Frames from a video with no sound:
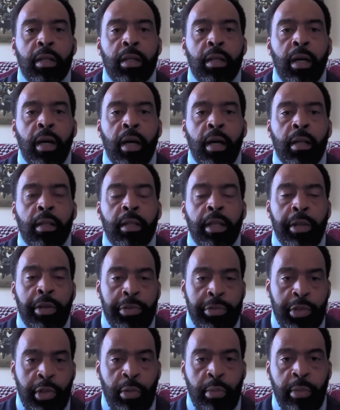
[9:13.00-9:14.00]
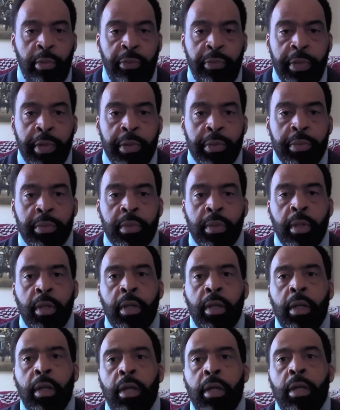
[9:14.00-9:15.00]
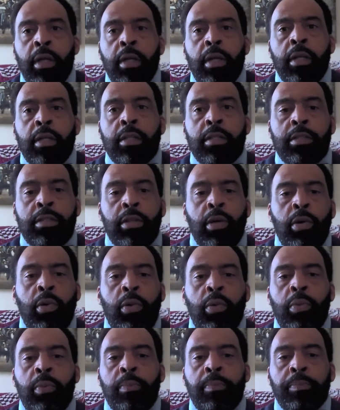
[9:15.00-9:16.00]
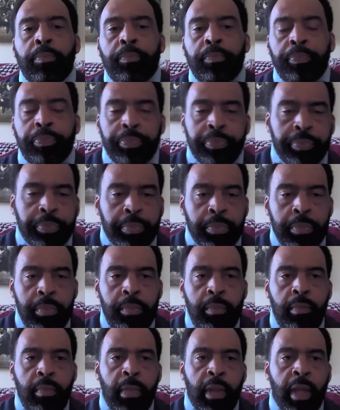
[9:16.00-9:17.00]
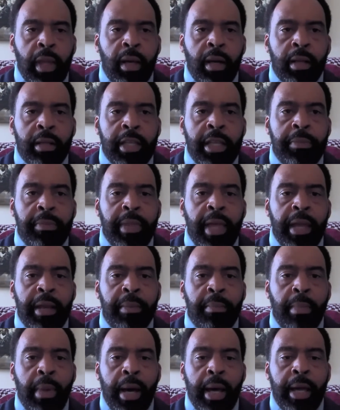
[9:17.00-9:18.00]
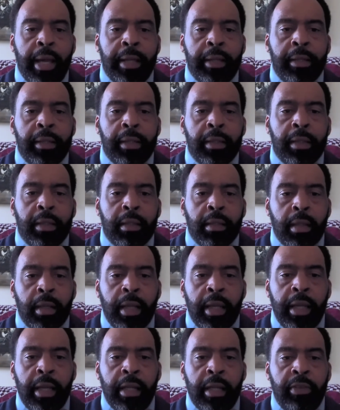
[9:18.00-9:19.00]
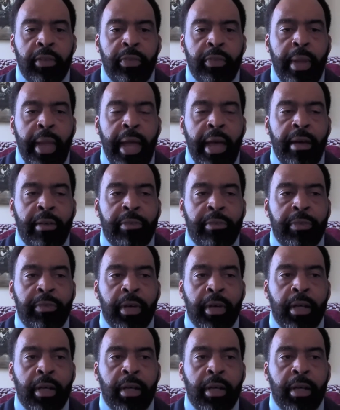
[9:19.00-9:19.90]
literature review. So keep that in mind. And if you have